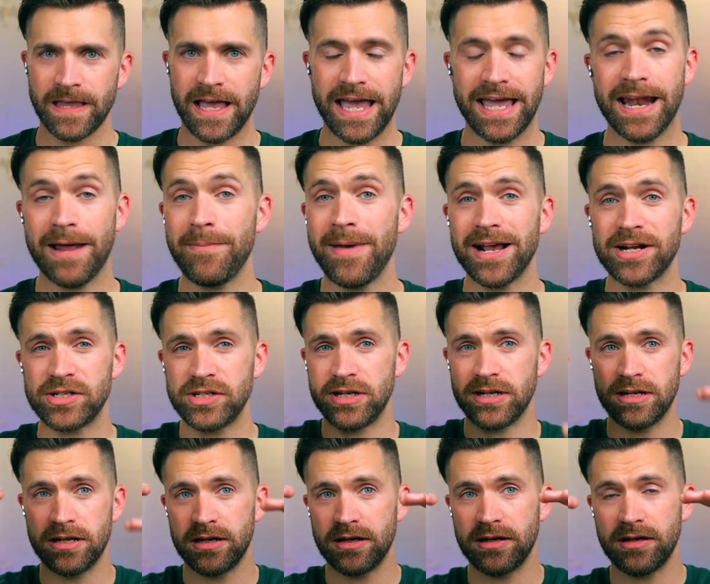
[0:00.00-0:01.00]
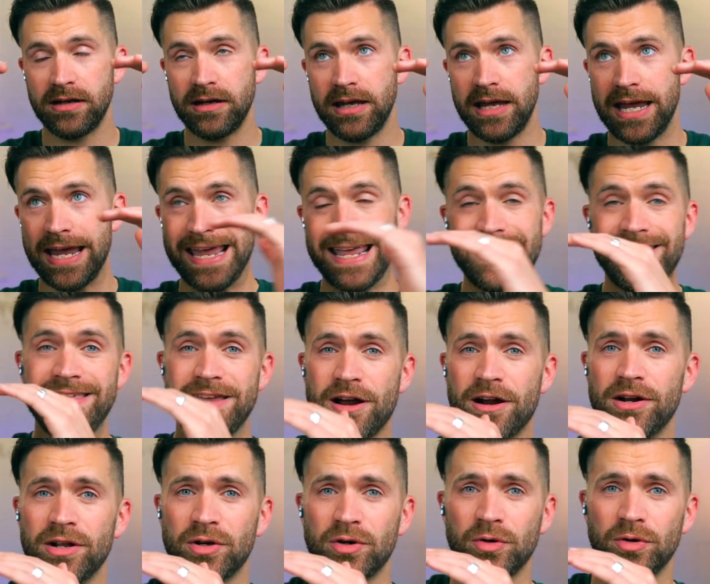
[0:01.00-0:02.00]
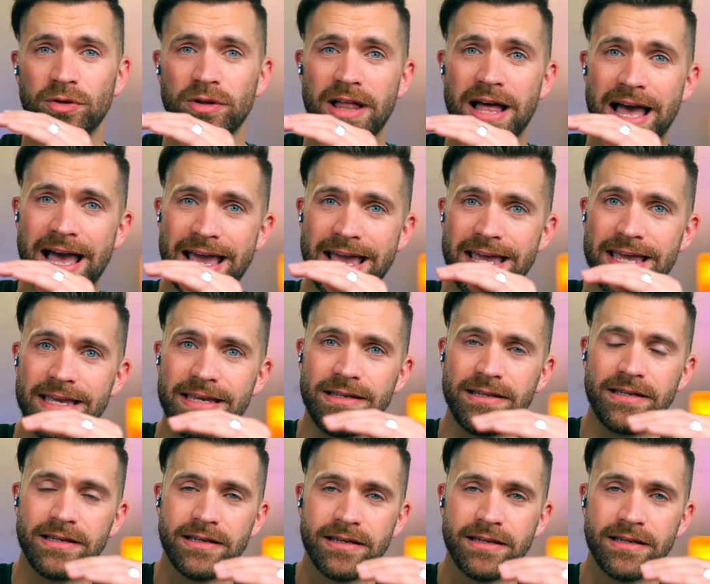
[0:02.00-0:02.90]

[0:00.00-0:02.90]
And I'm actually going to, in the article, I